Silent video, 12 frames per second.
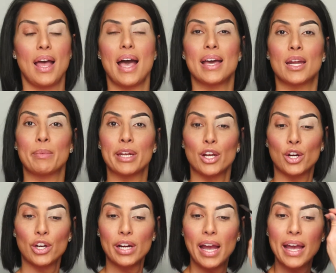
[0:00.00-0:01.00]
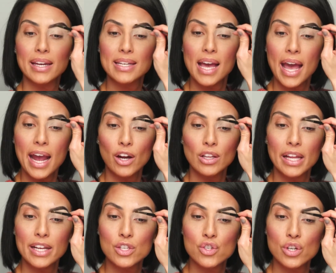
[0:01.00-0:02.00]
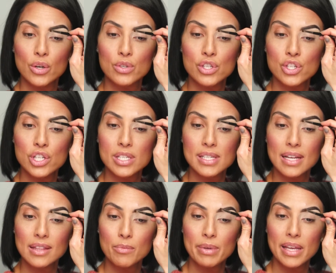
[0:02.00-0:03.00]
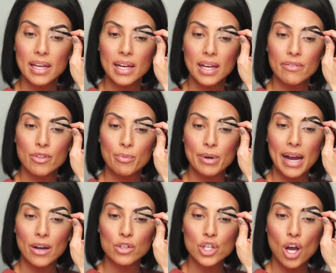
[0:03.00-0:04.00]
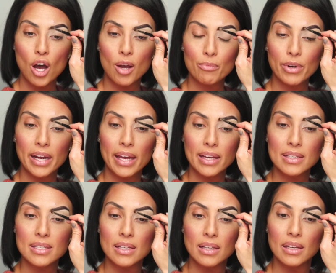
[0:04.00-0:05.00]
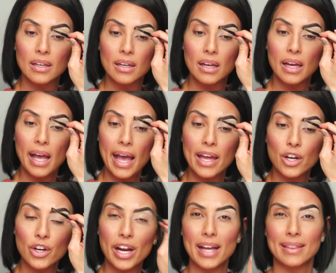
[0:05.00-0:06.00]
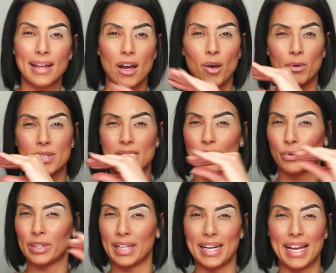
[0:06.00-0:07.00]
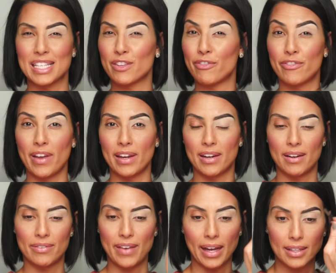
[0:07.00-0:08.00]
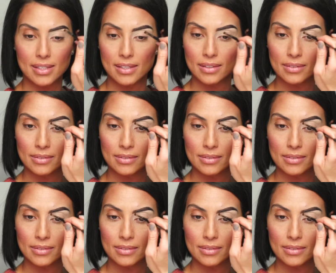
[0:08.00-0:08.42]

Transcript: and I'm gonna create hair-like strokes just at the beginning of the brow to ombre it and create that almost like really nice faded effect.